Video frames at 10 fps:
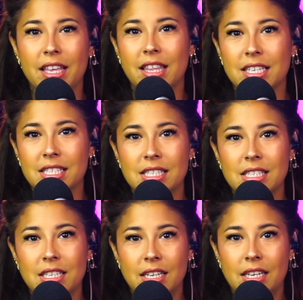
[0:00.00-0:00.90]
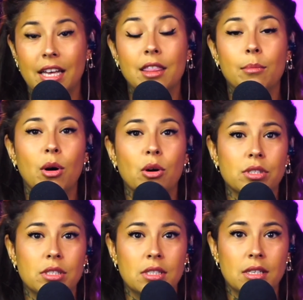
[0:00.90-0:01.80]
this in the
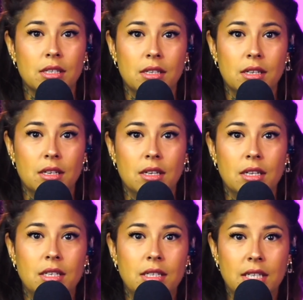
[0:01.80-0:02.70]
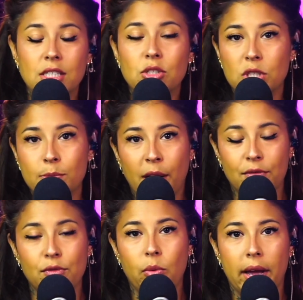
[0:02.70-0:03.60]
most
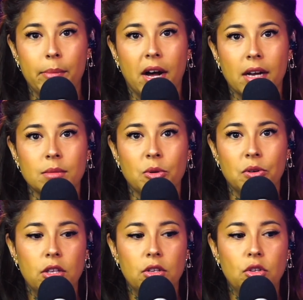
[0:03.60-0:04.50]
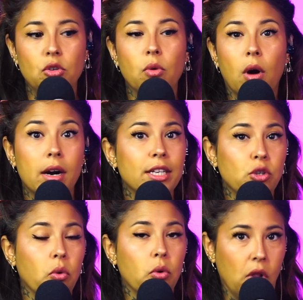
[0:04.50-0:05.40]
disrespectful way possible. You are a
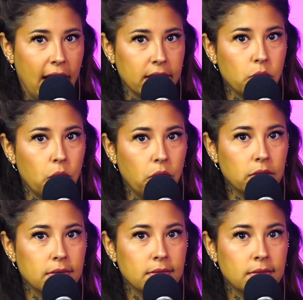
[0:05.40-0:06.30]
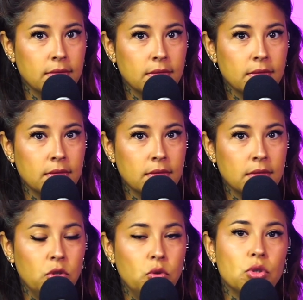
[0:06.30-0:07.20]
total asshole.
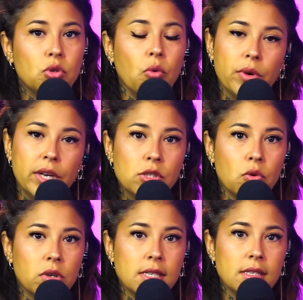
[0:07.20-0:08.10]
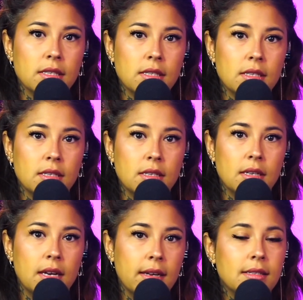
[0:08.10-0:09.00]
You stole resources,
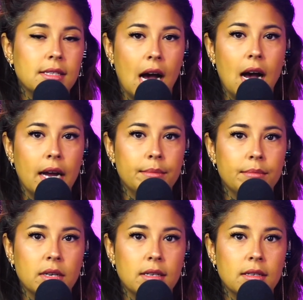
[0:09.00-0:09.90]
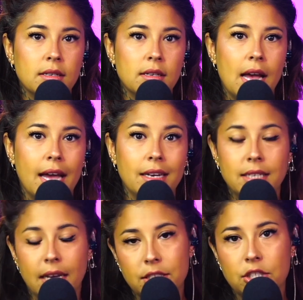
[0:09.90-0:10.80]
time, and
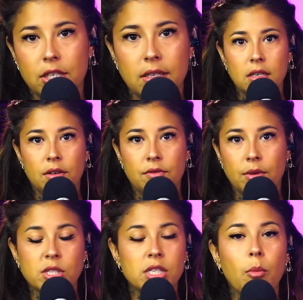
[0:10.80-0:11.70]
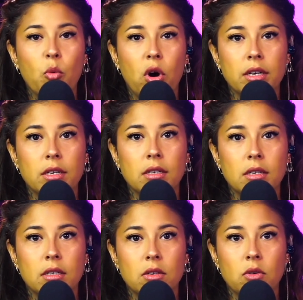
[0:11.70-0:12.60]
attention from someone
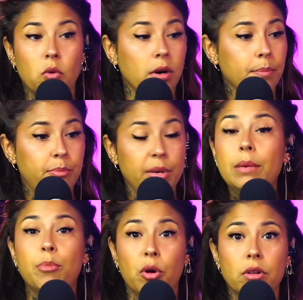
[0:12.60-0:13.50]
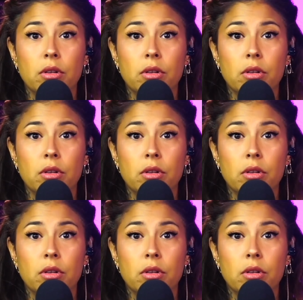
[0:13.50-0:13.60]
or people